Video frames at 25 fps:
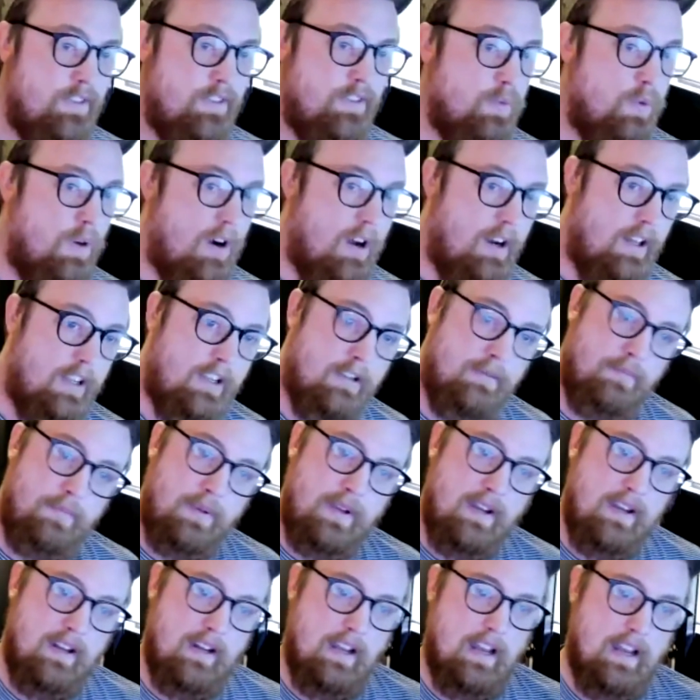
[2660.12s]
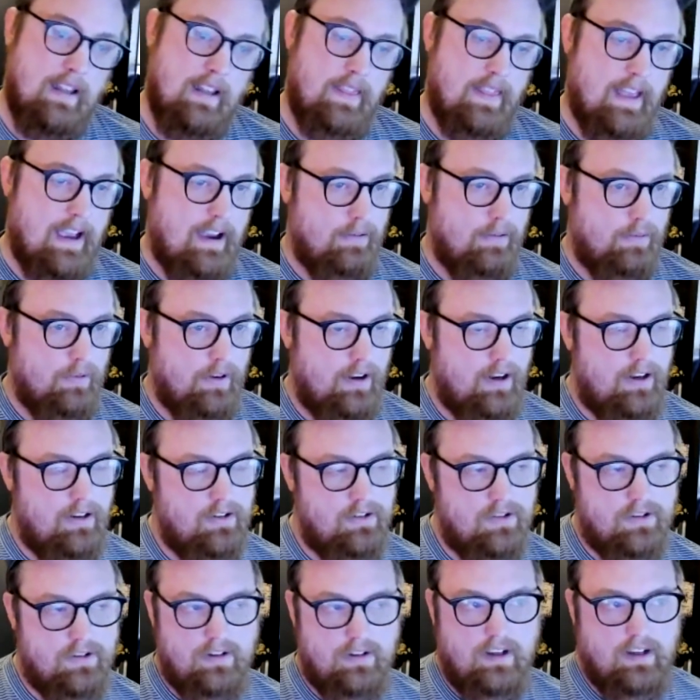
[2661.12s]
you want to compete in that
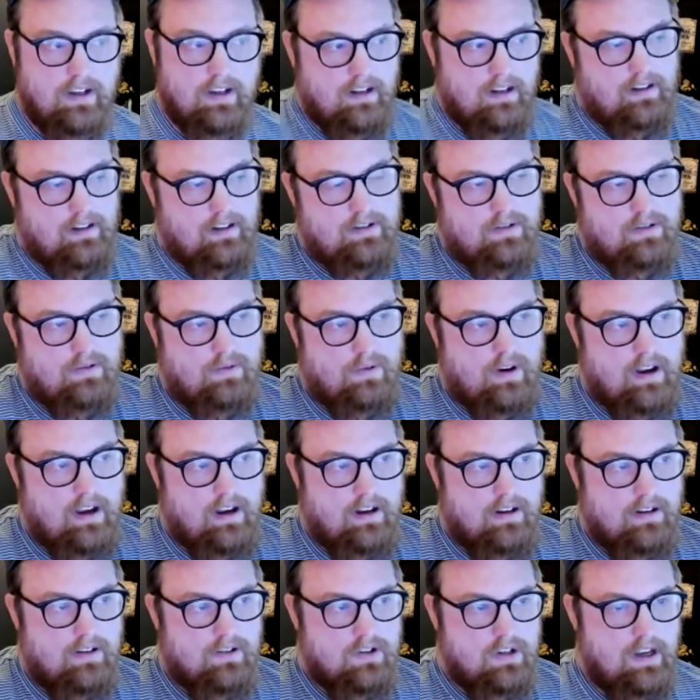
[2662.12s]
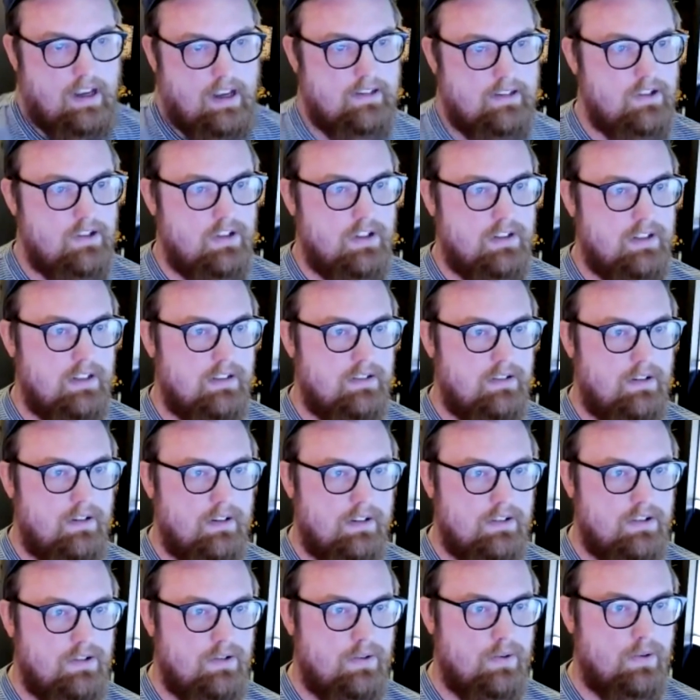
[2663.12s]
range, again, it's great. It's just as long
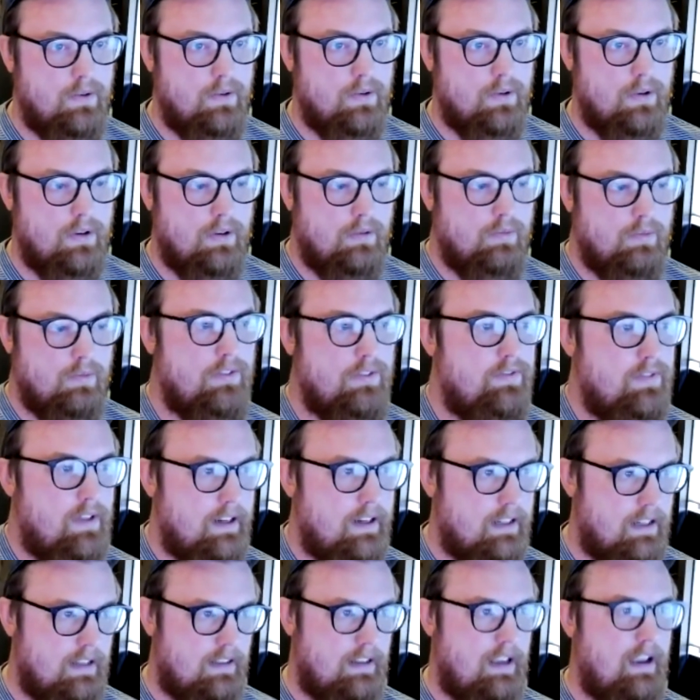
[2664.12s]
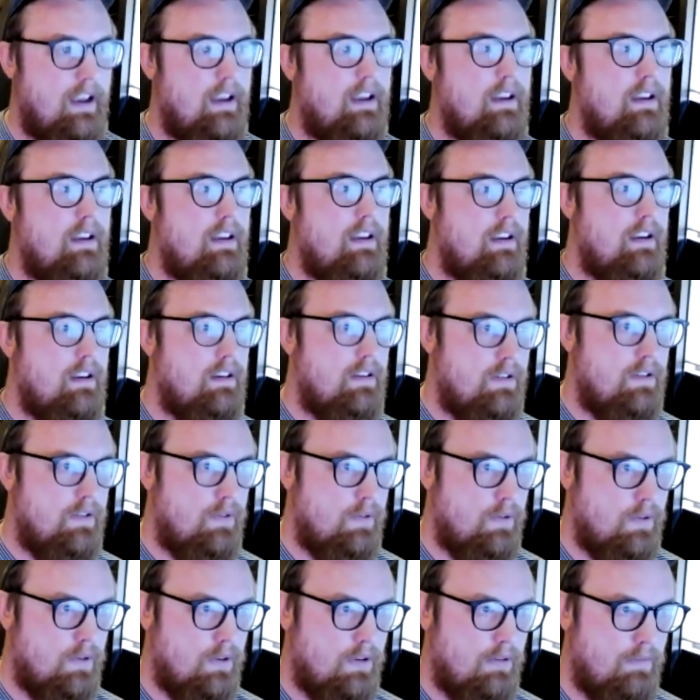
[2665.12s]
as you're reflecting that in
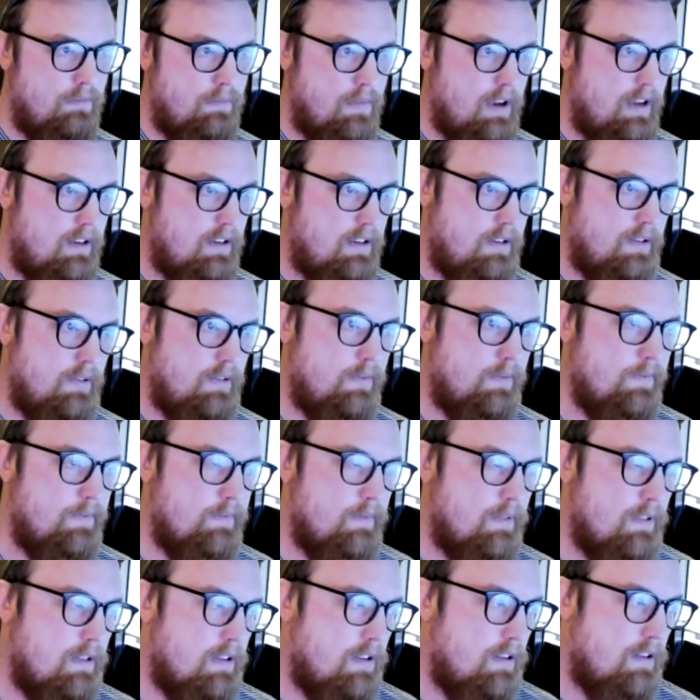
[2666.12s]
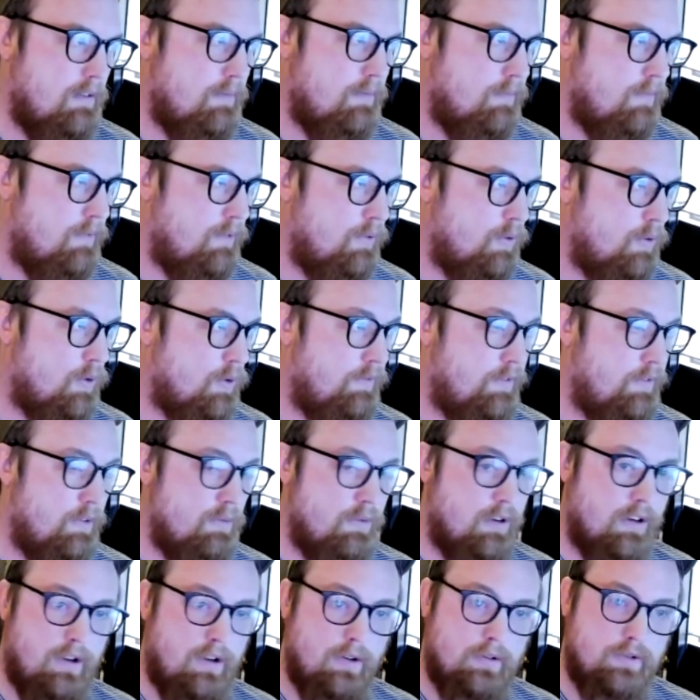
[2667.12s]
your menu. Or if you
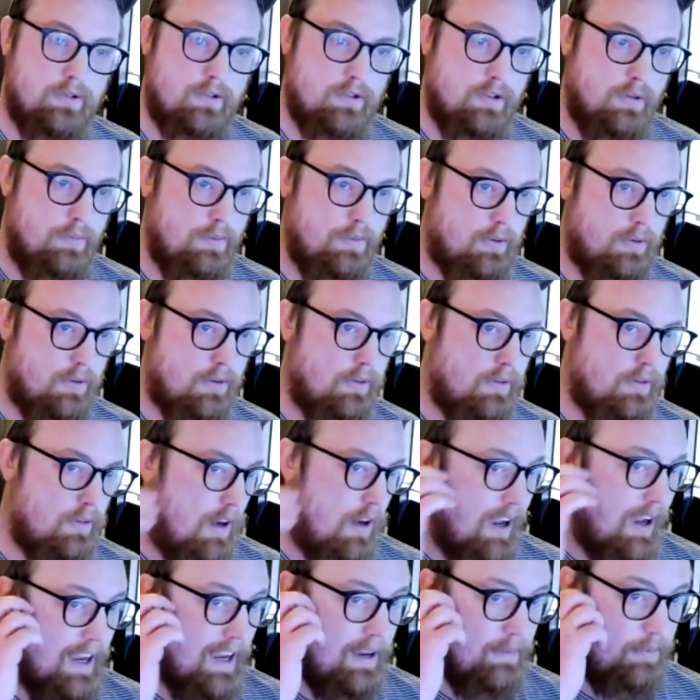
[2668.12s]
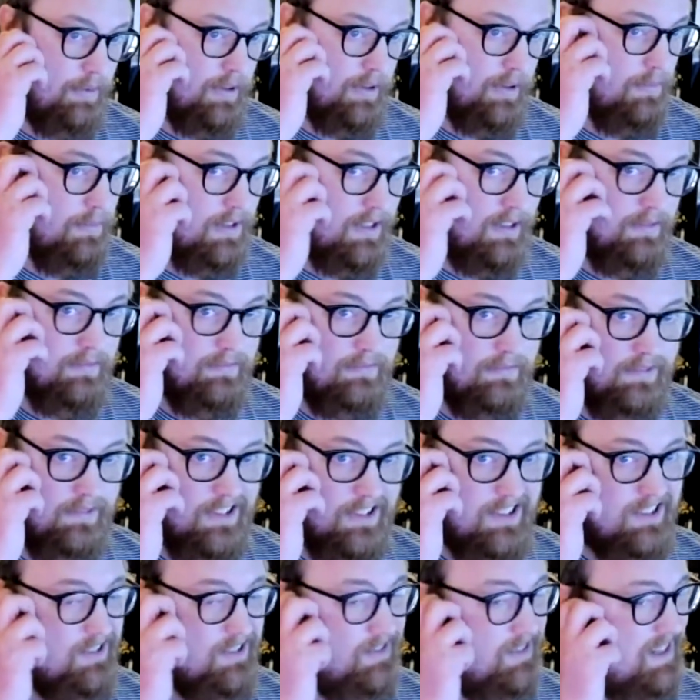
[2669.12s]
want to go super high premium, you
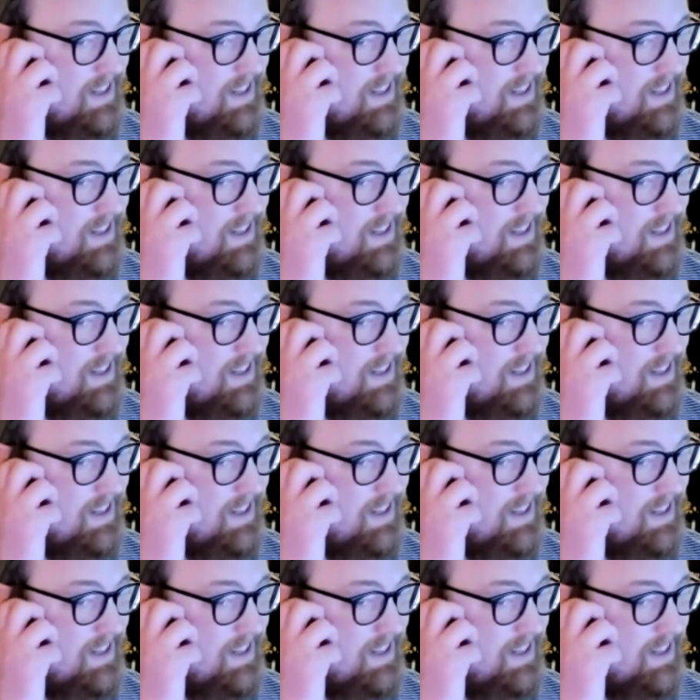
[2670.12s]
could do